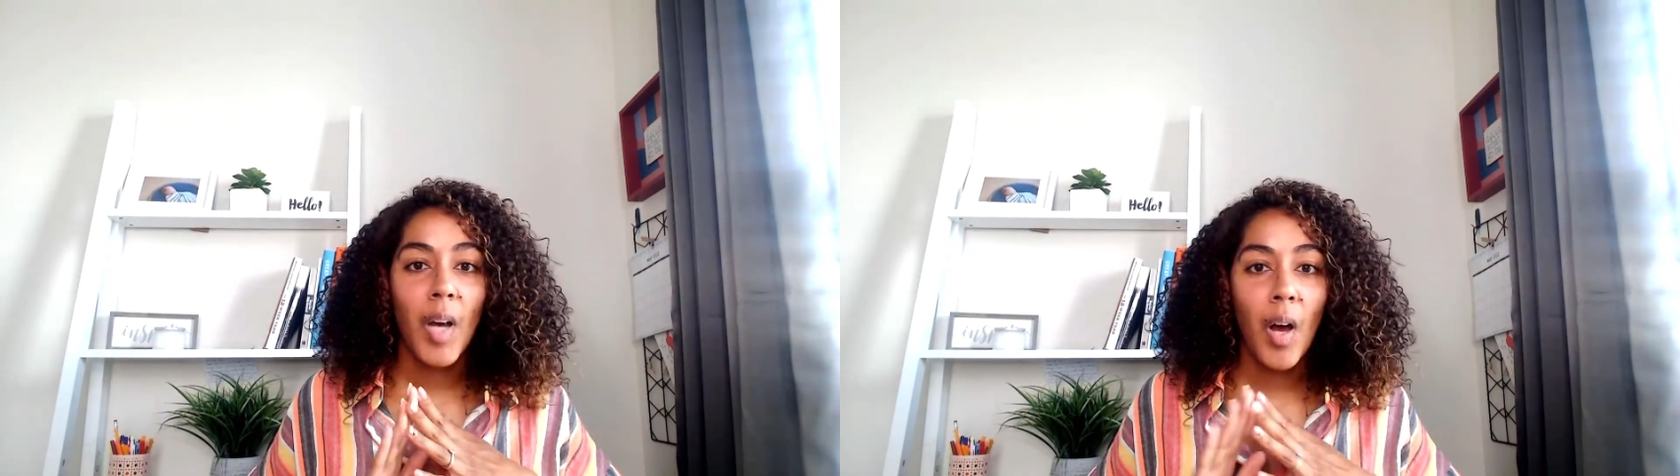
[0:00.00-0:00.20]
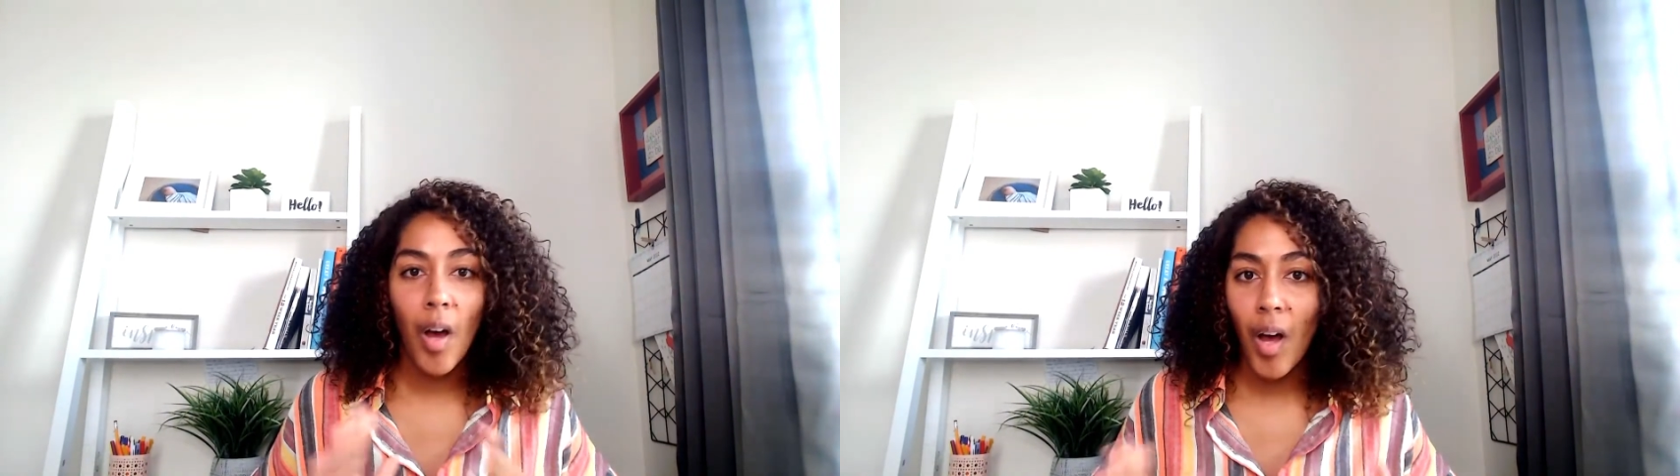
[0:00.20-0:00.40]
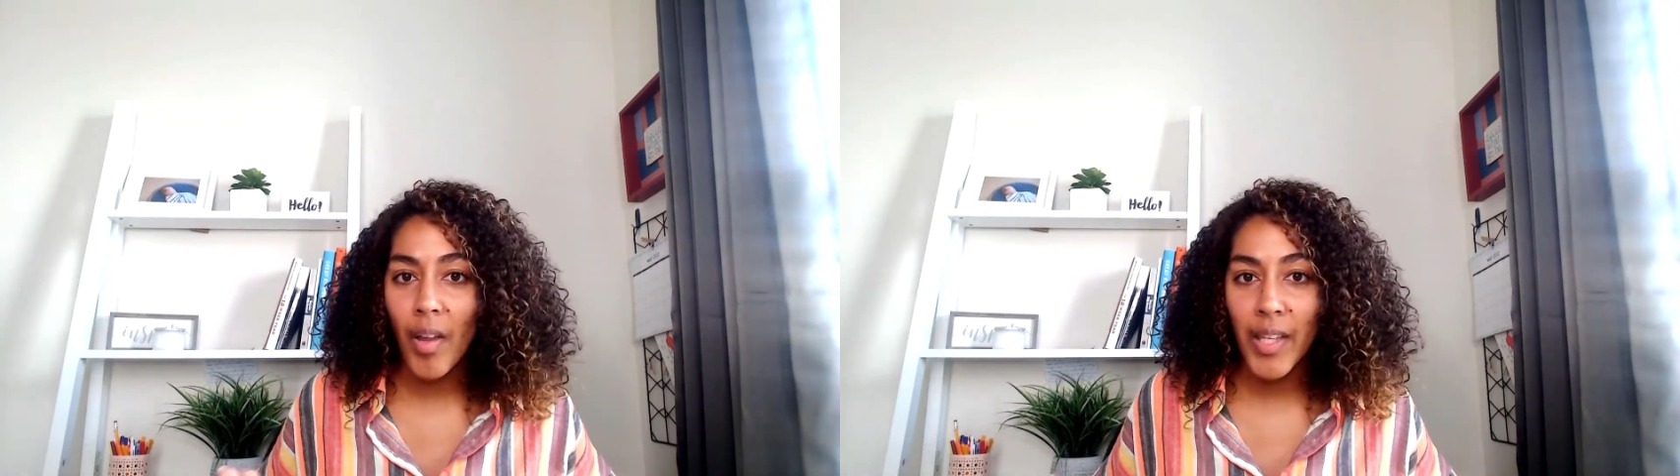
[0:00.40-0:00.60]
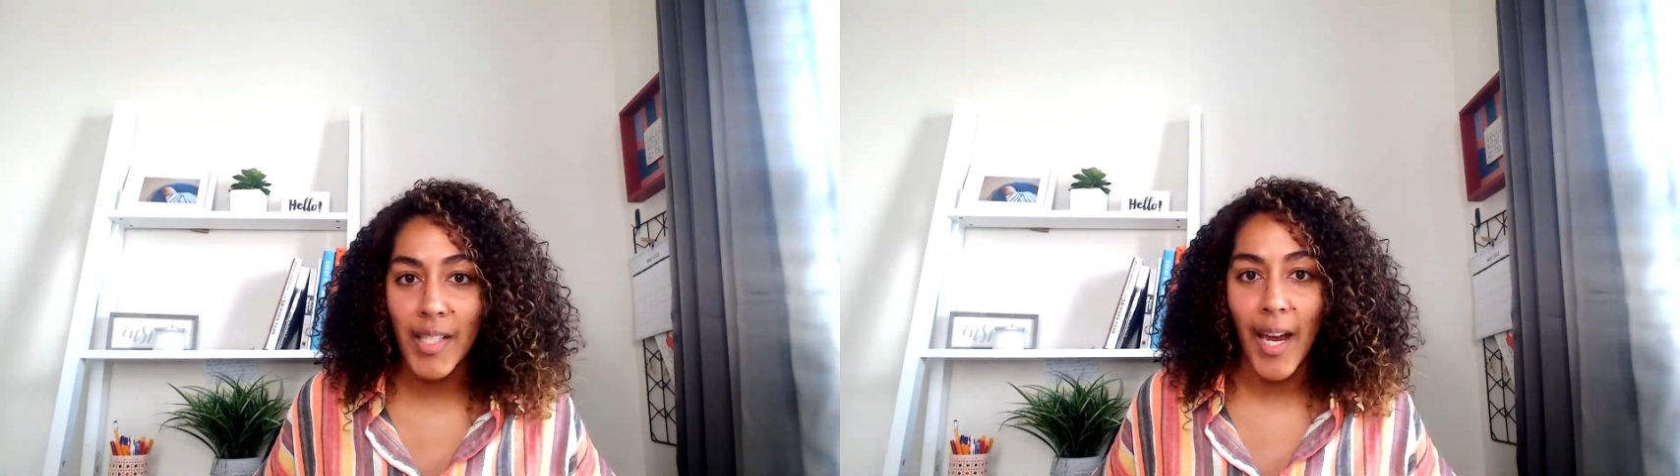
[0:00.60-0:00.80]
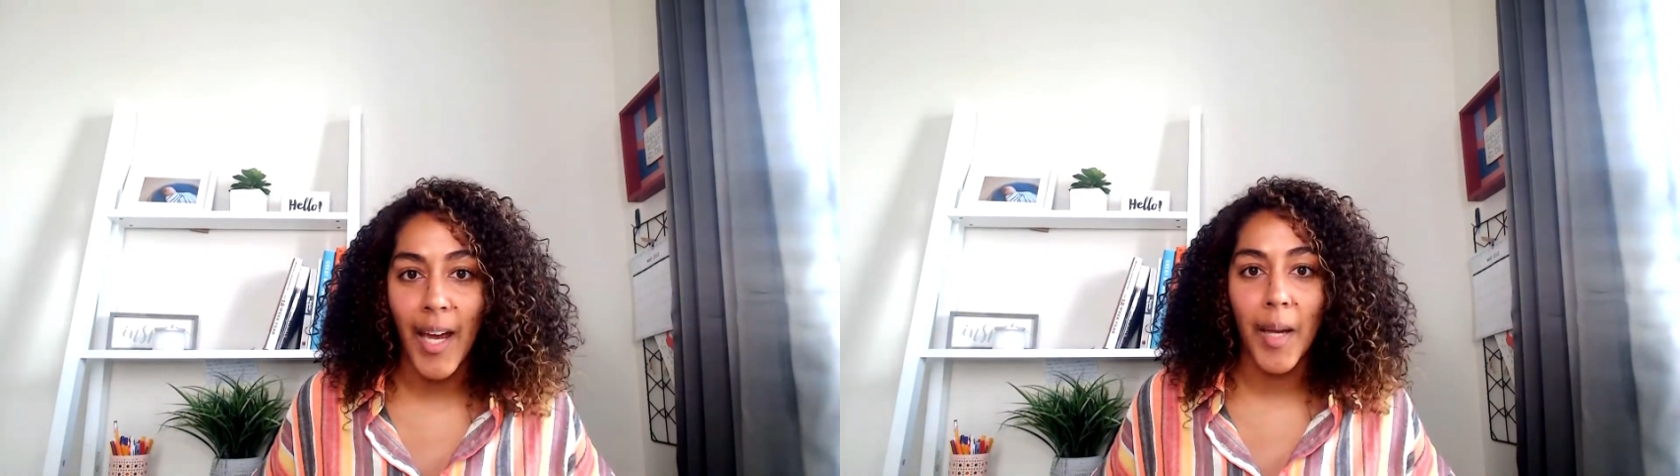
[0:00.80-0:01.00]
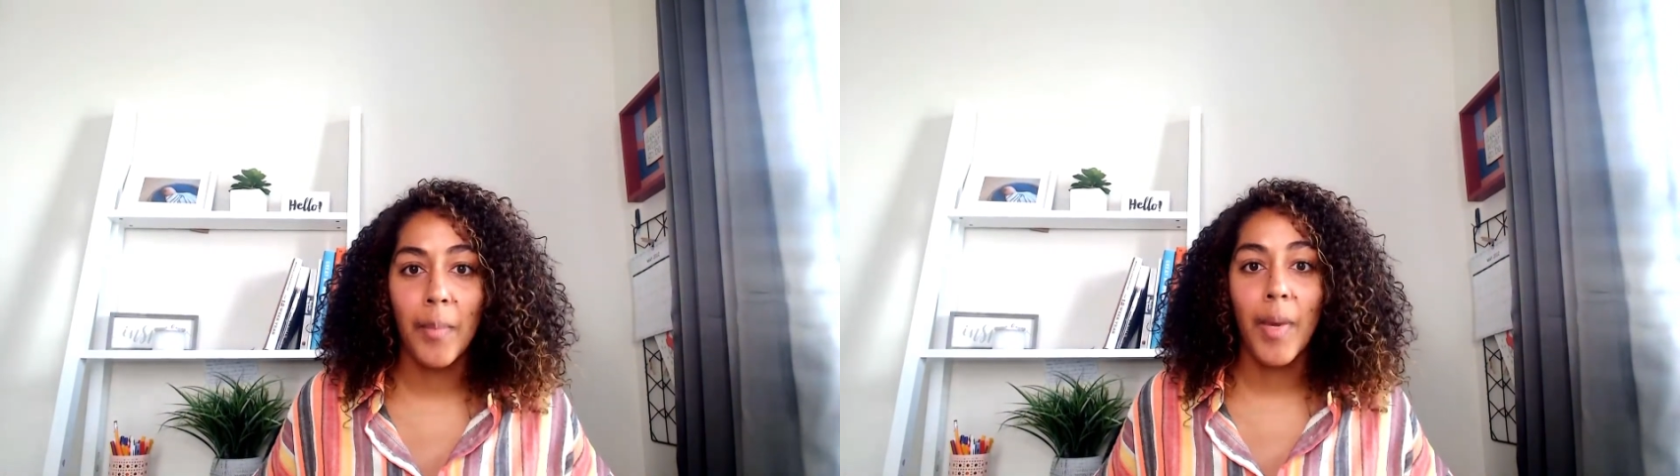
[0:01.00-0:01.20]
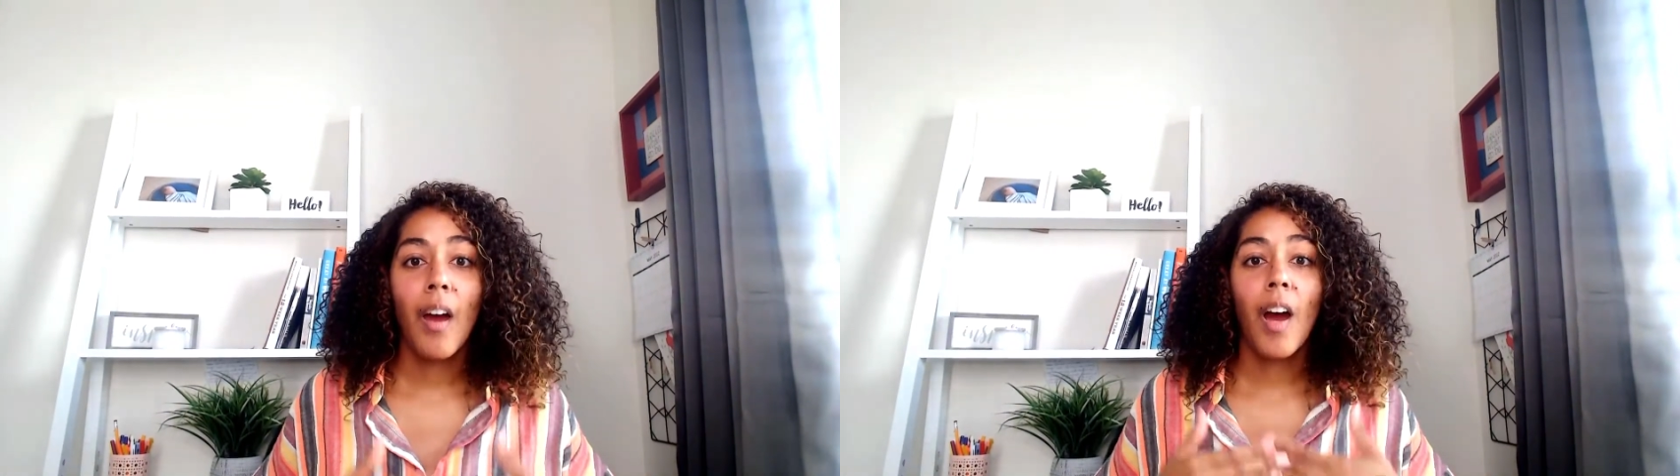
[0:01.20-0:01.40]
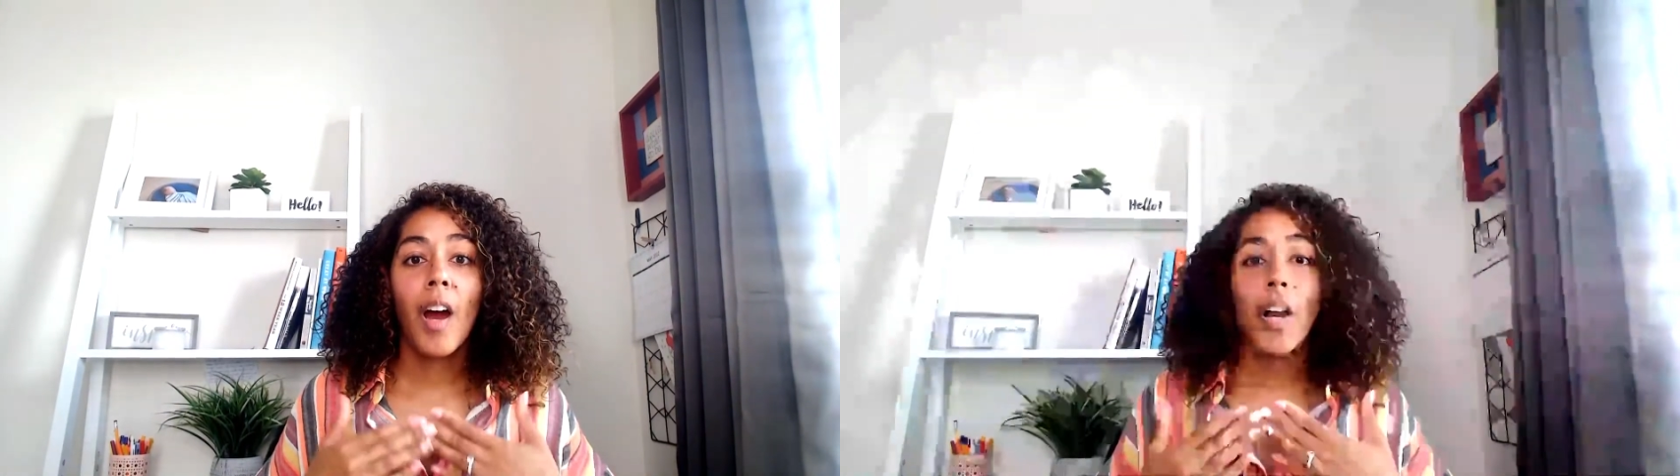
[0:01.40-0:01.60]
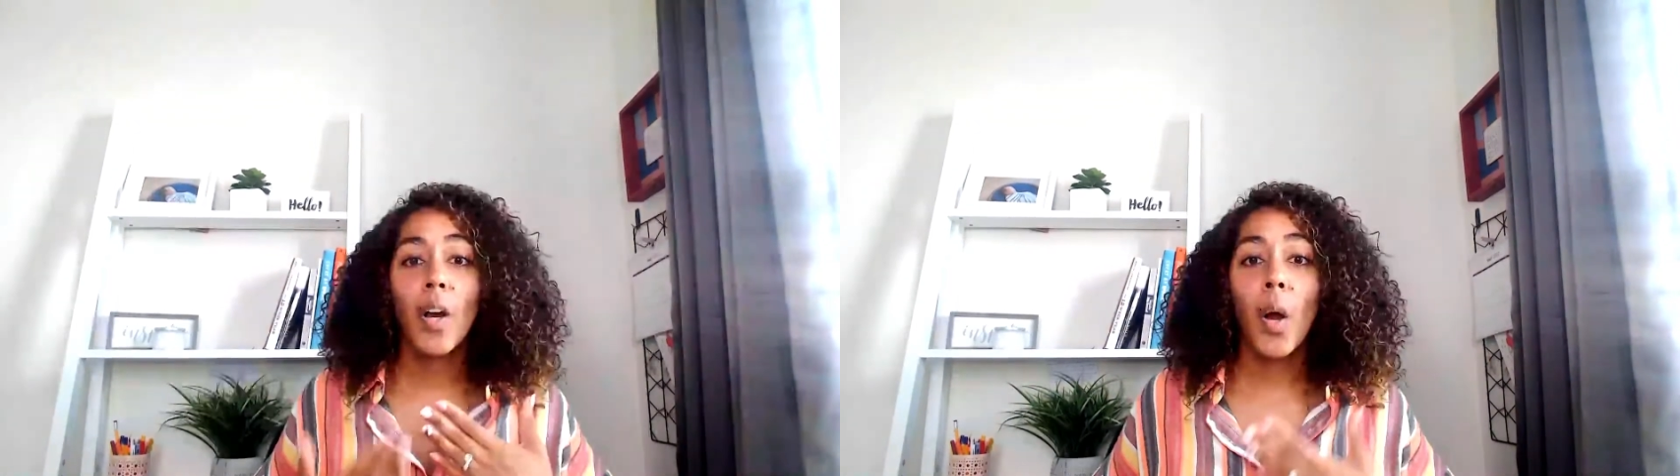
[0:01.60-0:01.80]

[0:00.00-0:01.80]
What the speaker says: all the time are